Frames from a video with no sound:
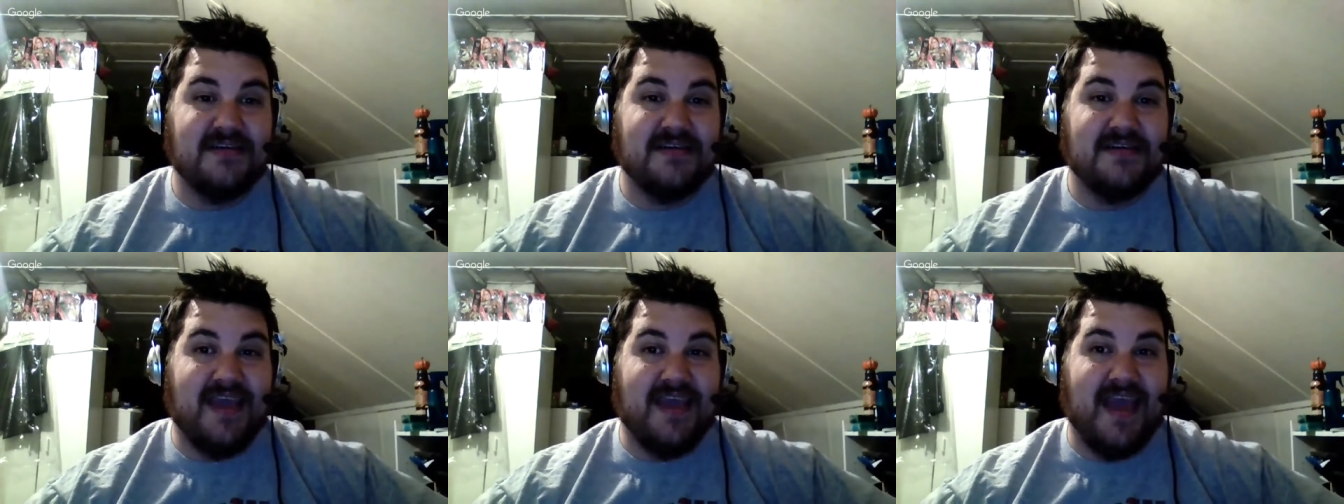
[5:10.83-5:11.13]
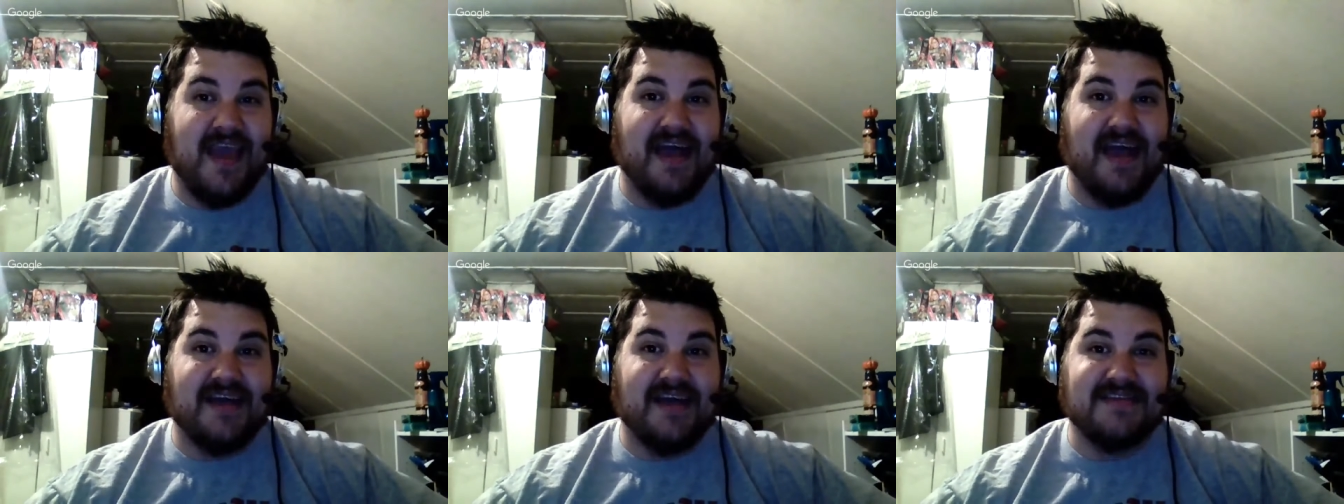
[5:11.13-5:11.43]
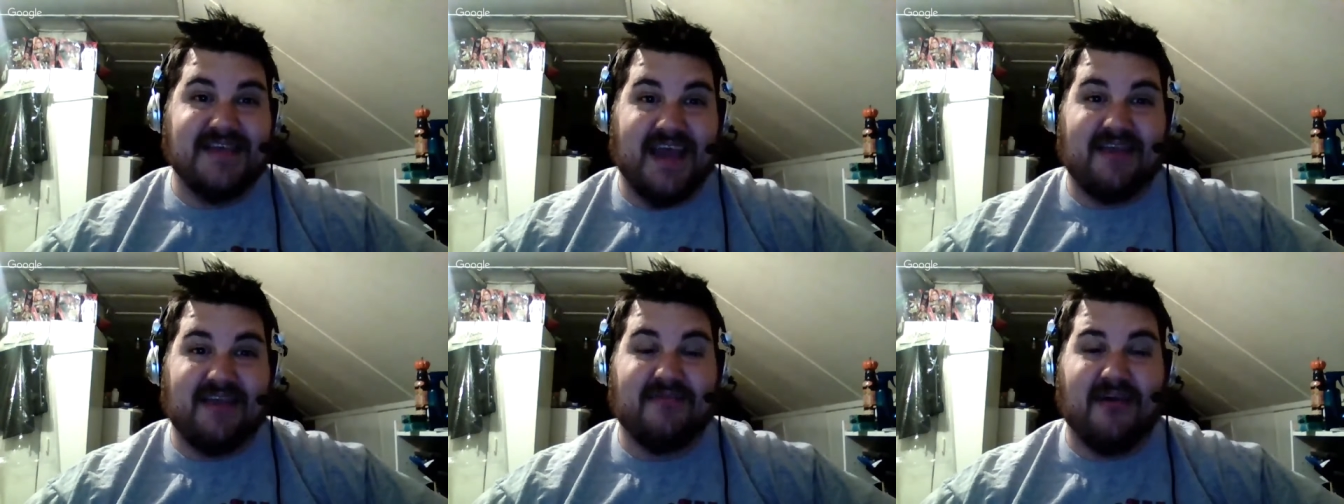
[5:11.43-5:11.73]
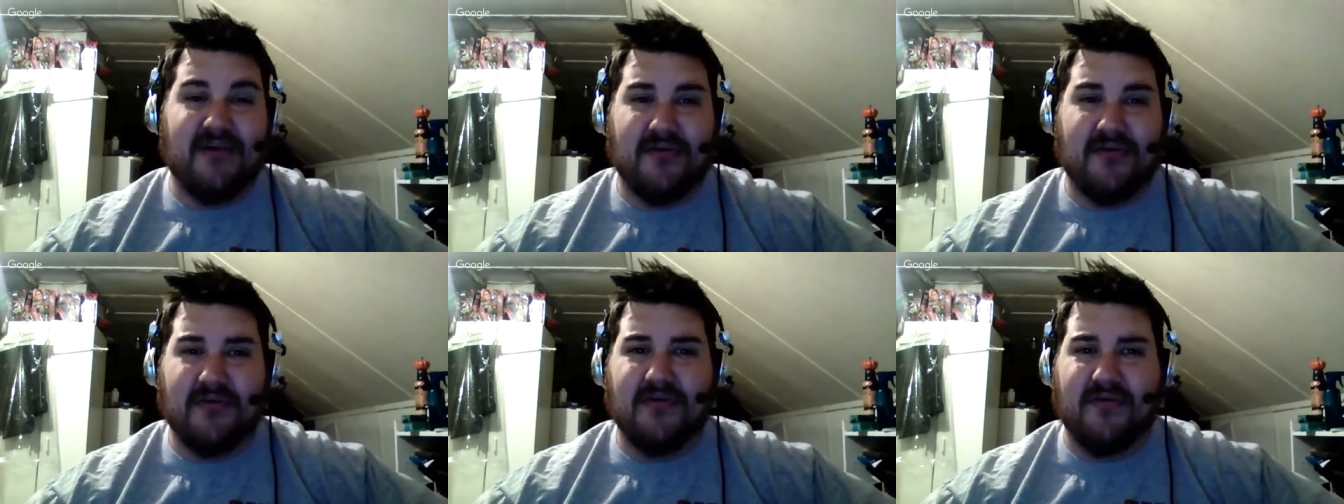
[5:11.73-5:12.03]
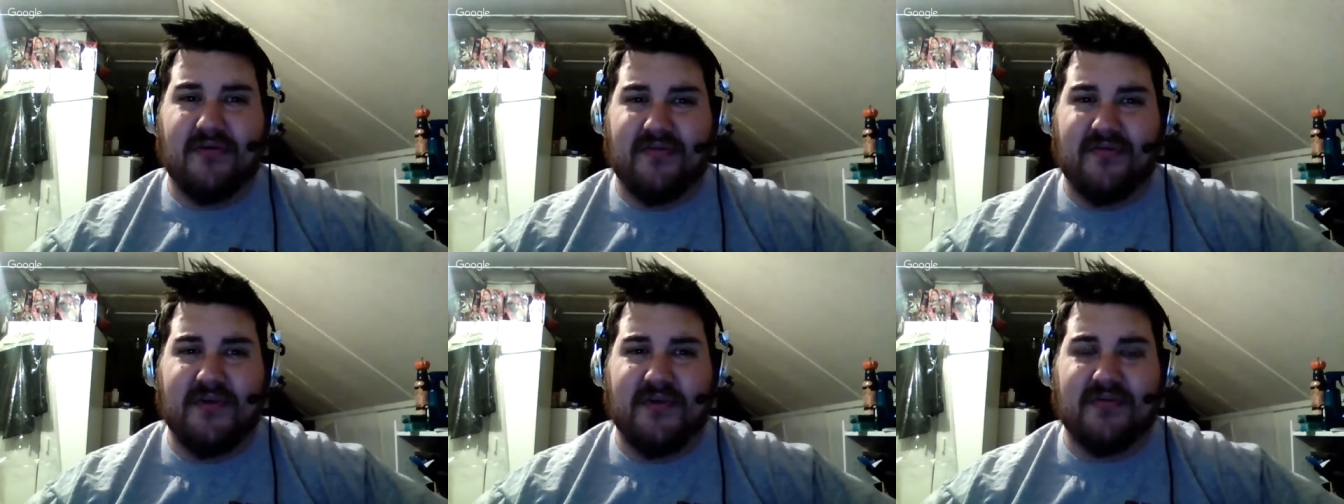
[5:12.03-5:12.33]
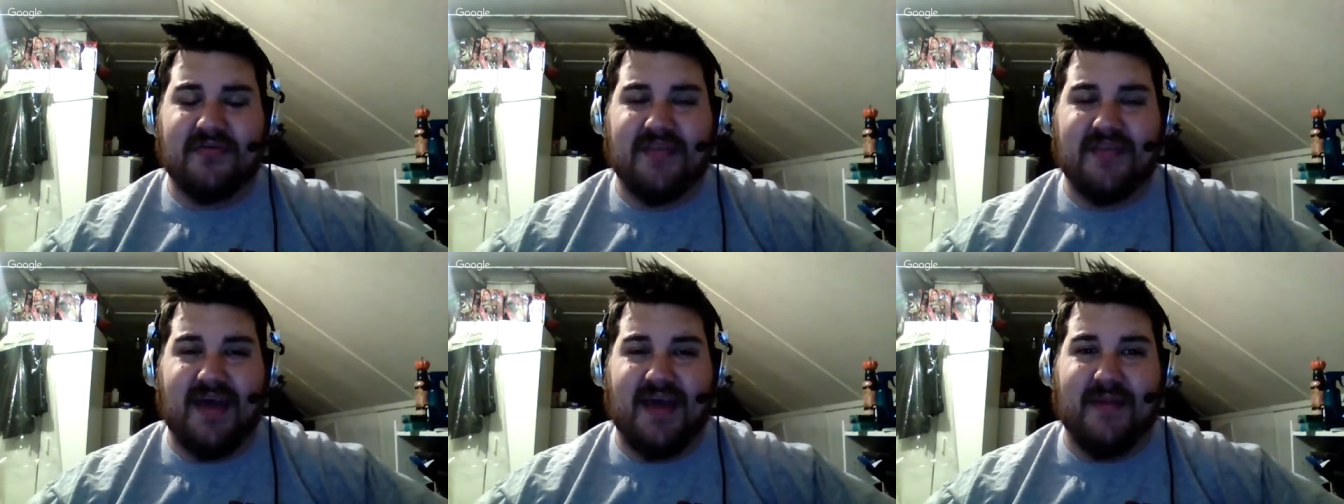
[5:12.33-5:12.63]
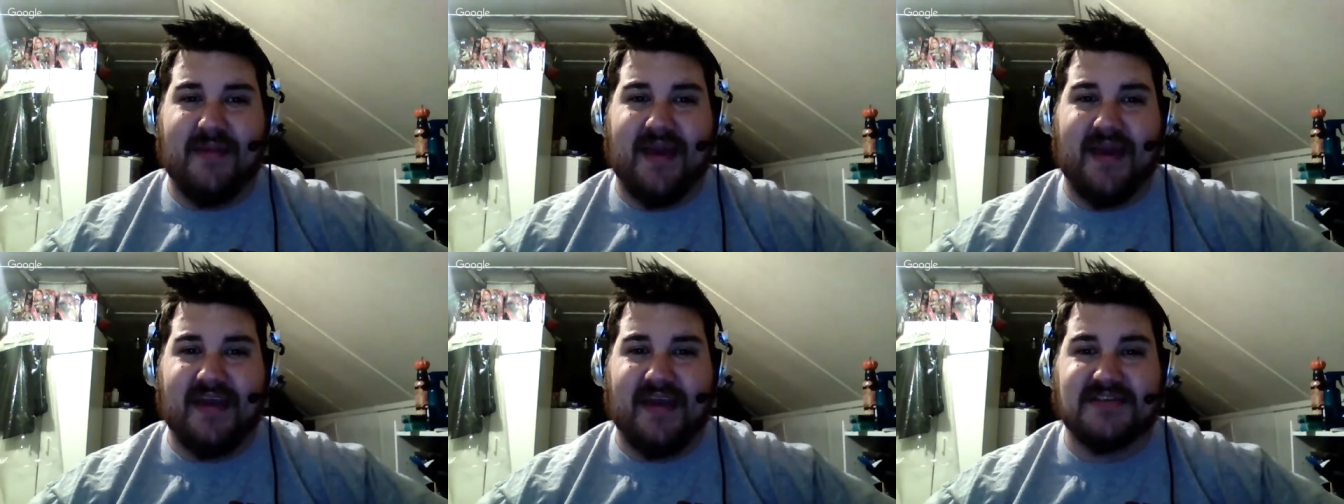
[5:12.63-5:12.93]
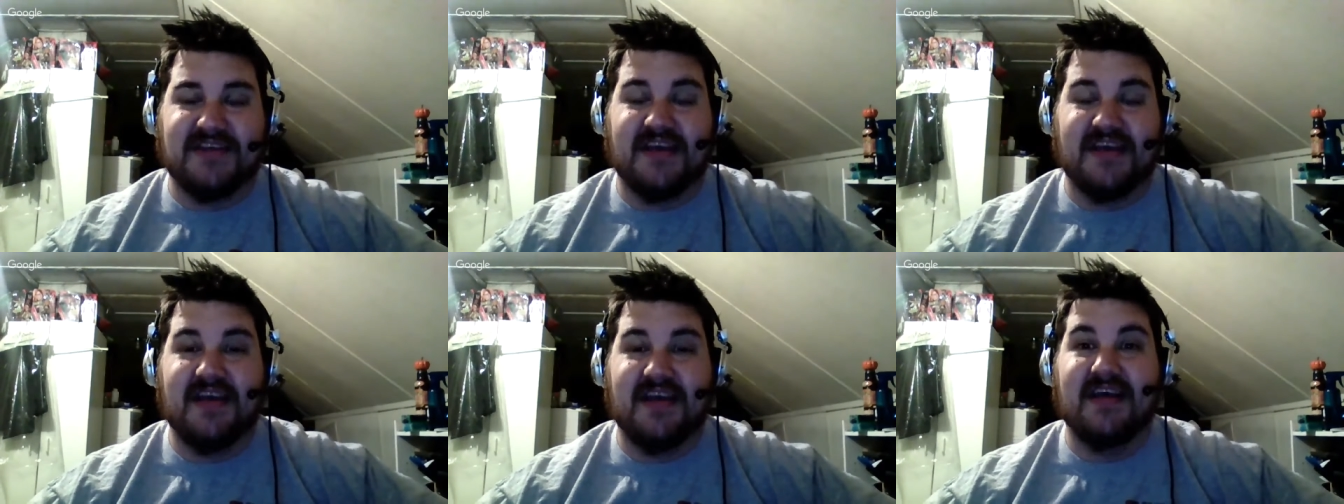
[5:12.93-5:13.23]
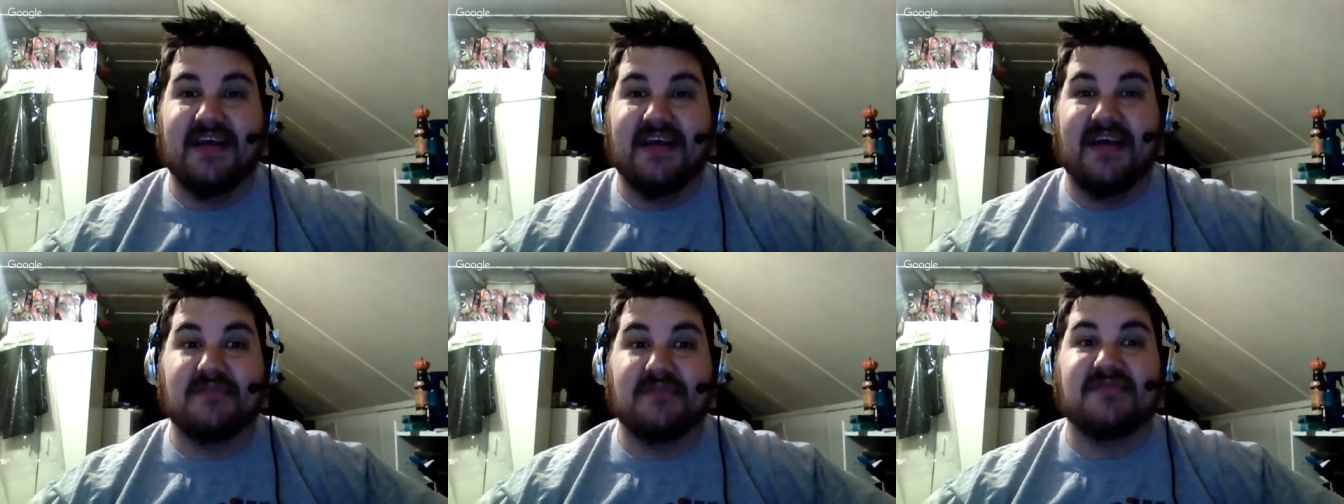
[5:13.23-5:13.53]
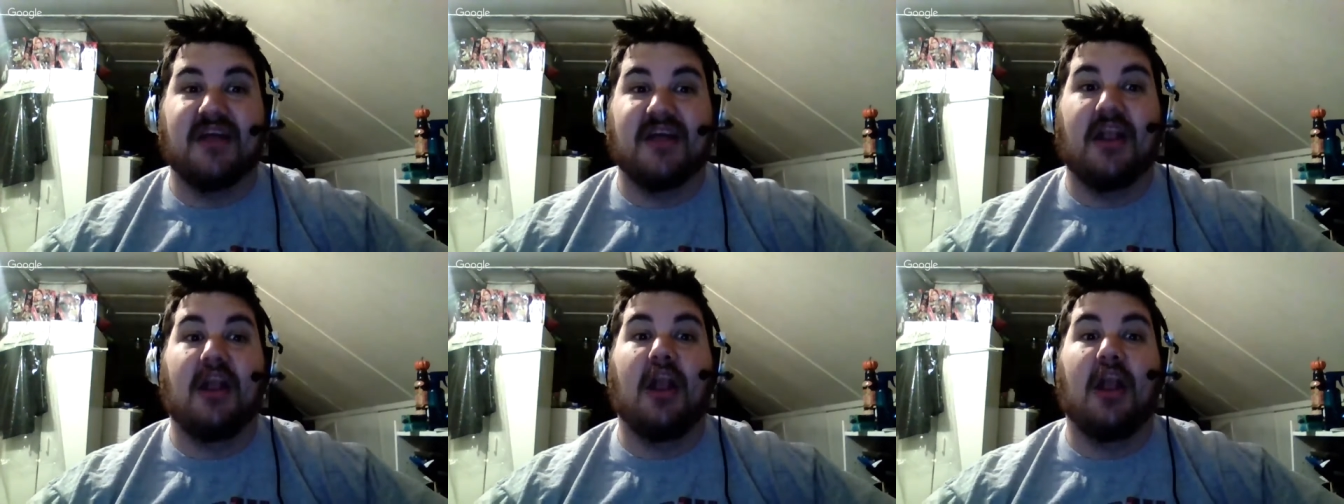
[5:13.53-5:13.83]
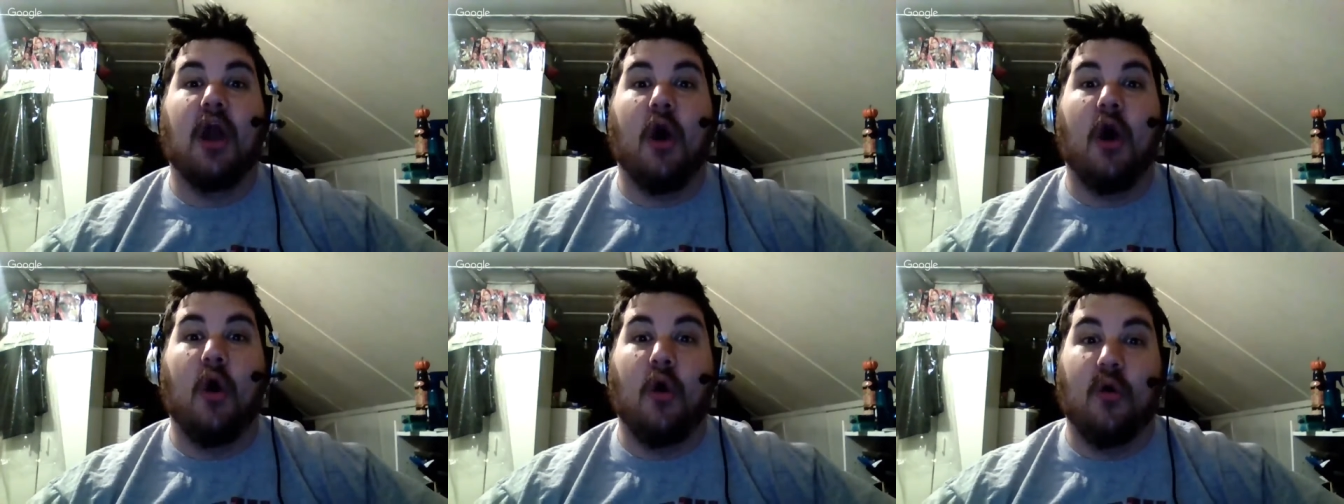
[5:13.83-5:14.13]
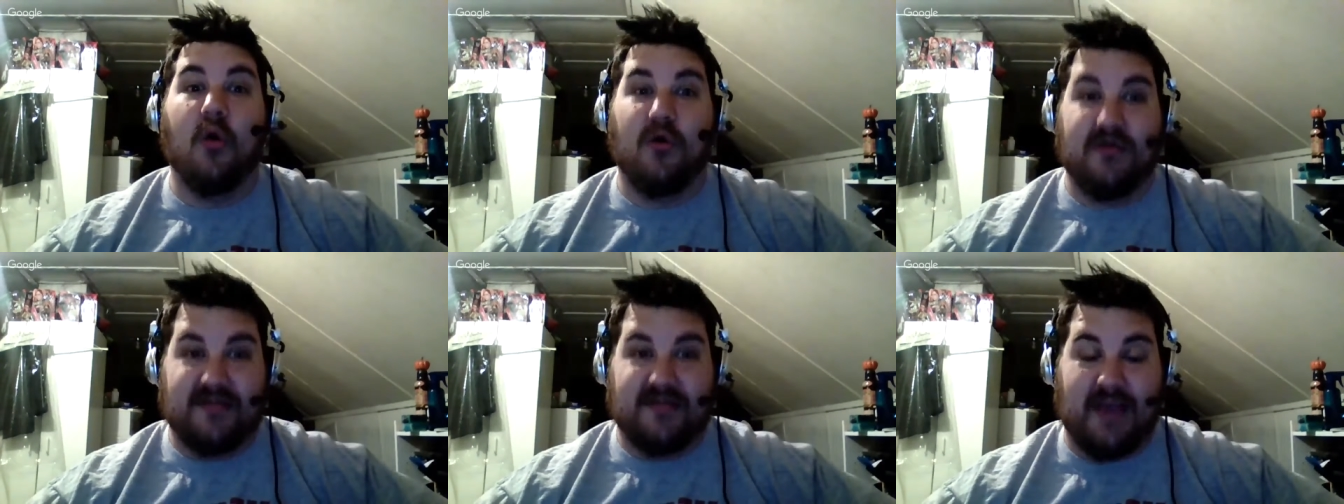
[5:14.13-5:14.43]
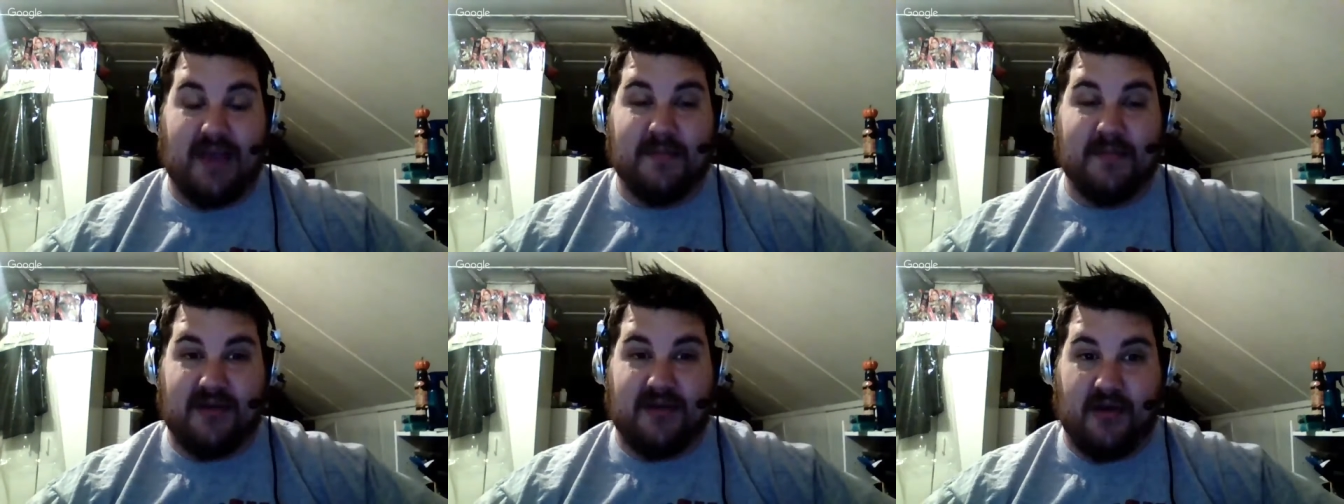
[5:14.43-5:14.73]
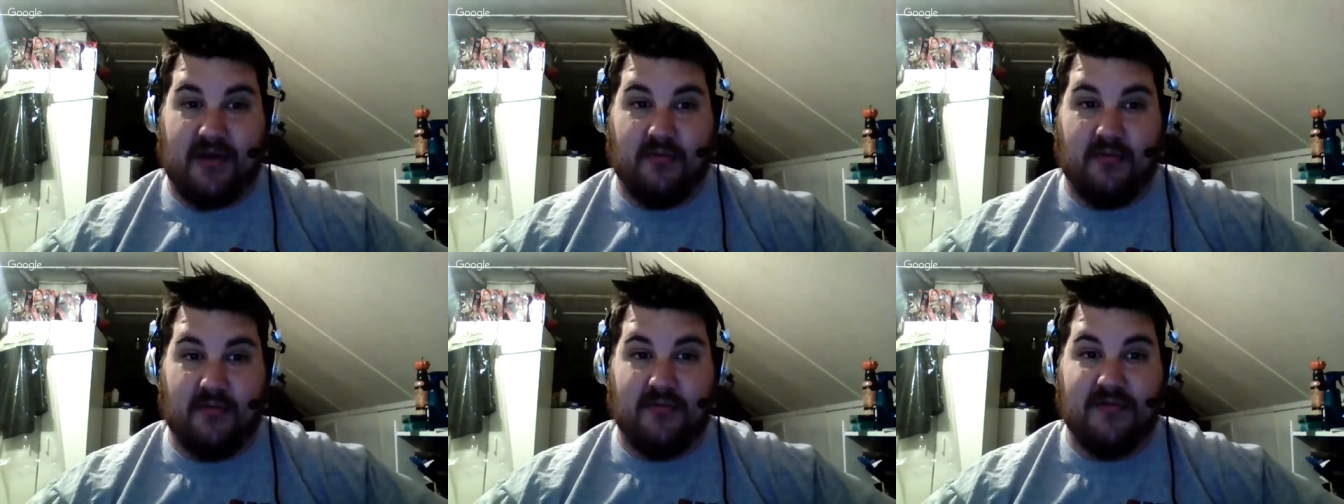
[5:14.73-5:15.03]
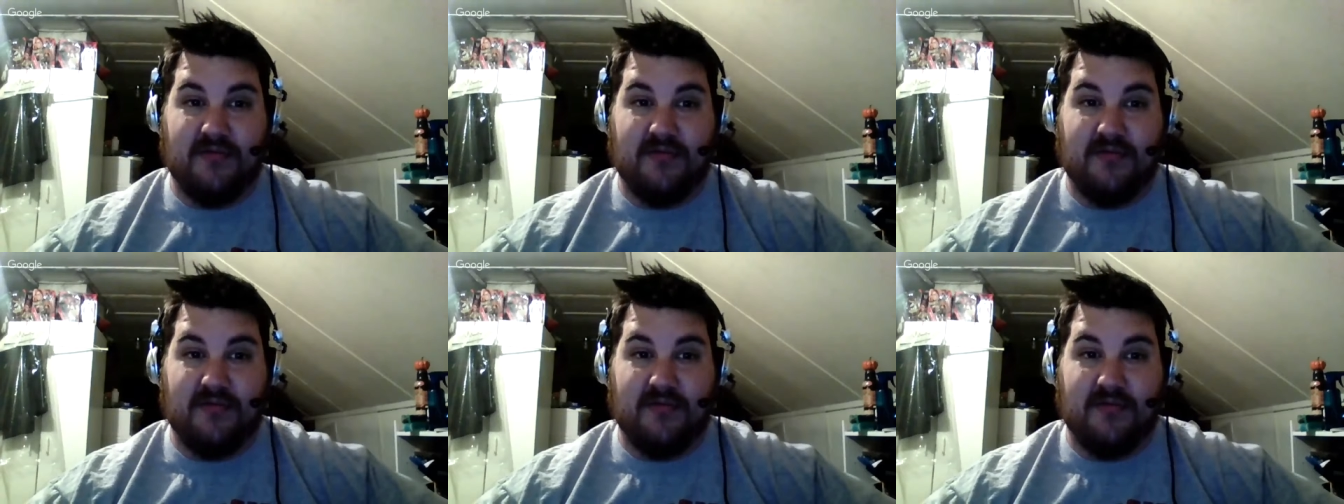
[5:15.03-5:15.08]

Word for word: Yeah, Zack Ryder interfered in that match. That was a long time ago.